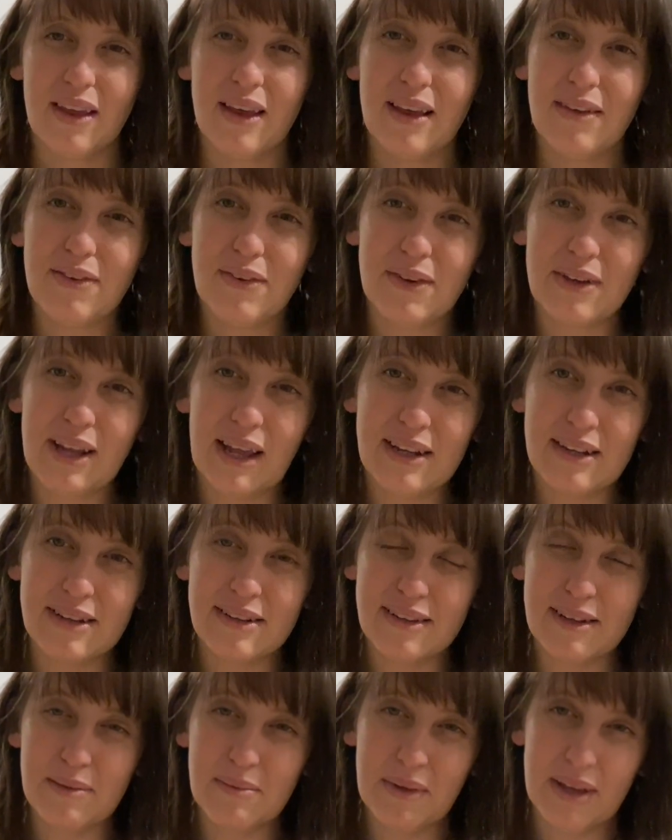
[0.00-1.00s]
If you'd like to
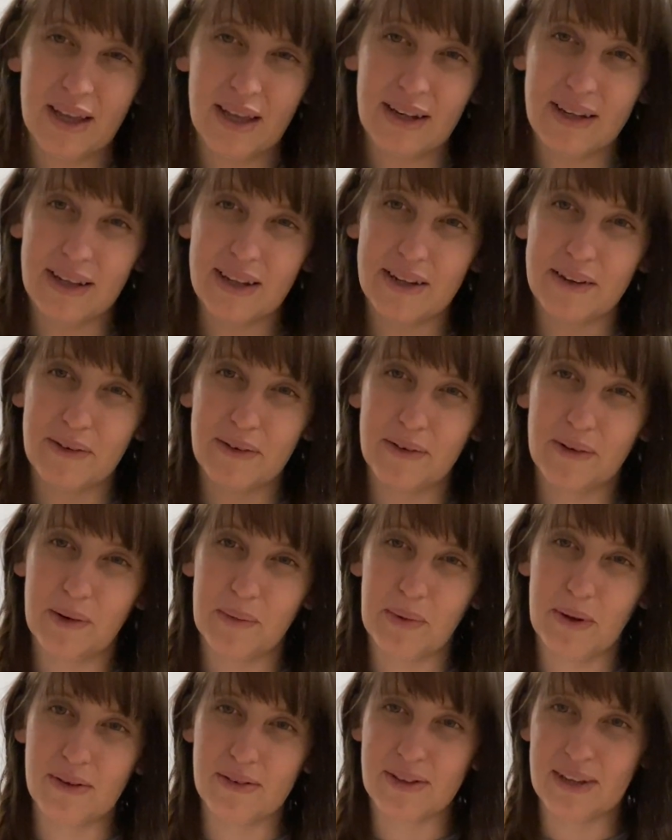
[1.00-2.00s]
send me a letter or a
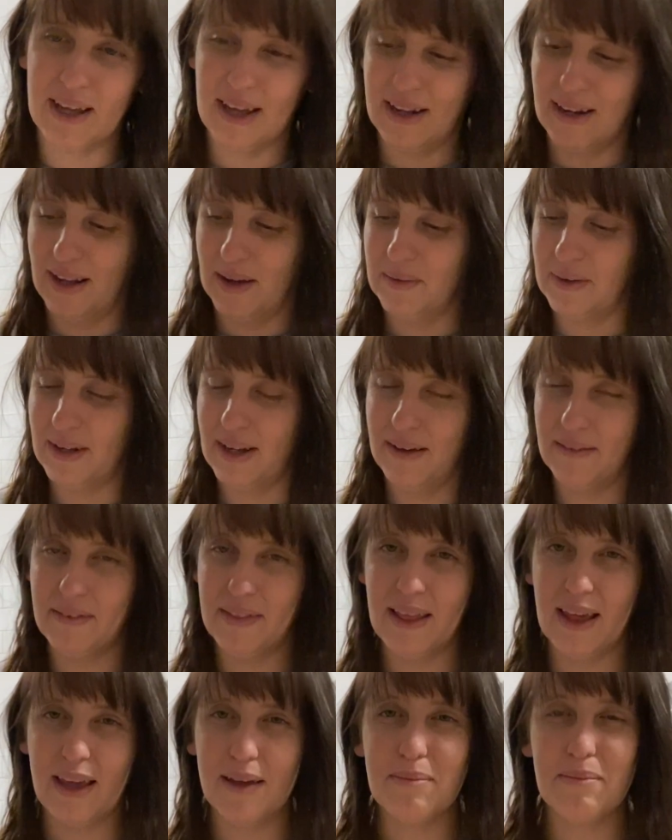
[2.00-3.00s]
postcard, I would love
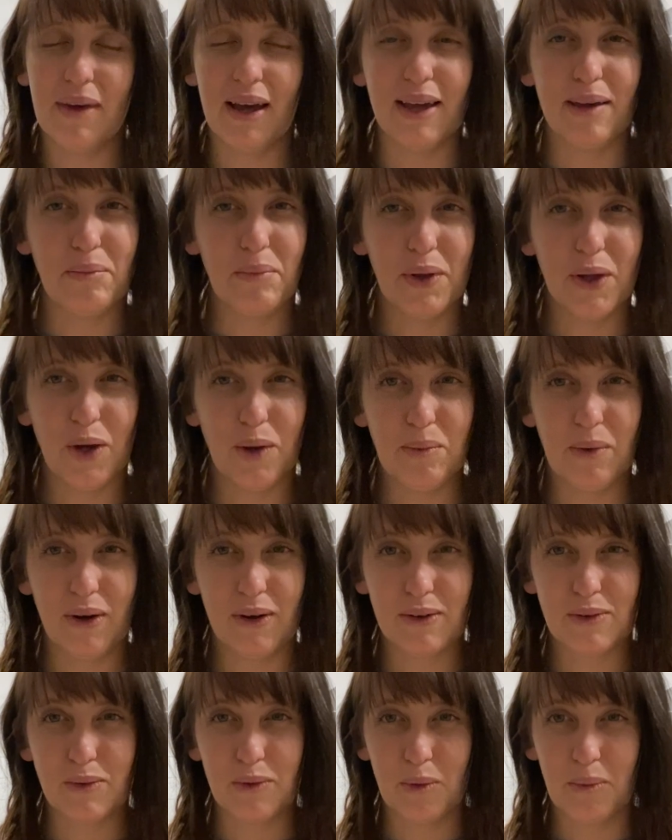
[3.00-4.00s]
that. My P.O
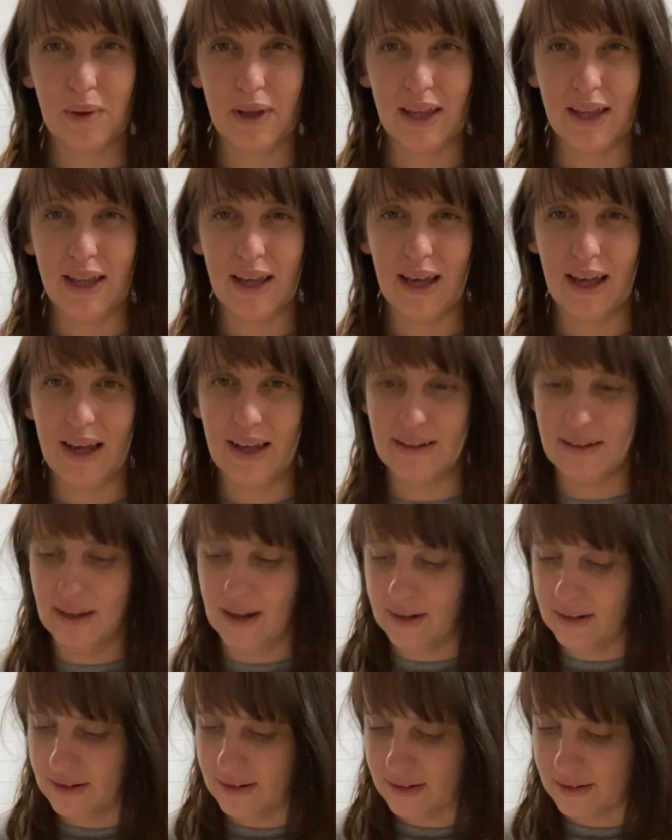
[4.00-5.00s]
Box will be
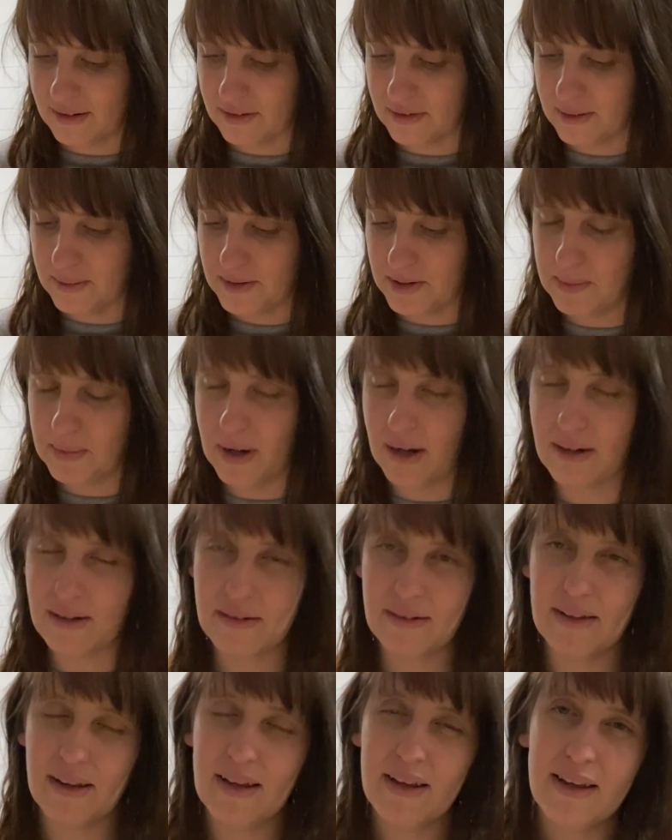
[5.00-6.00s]
down in the description box.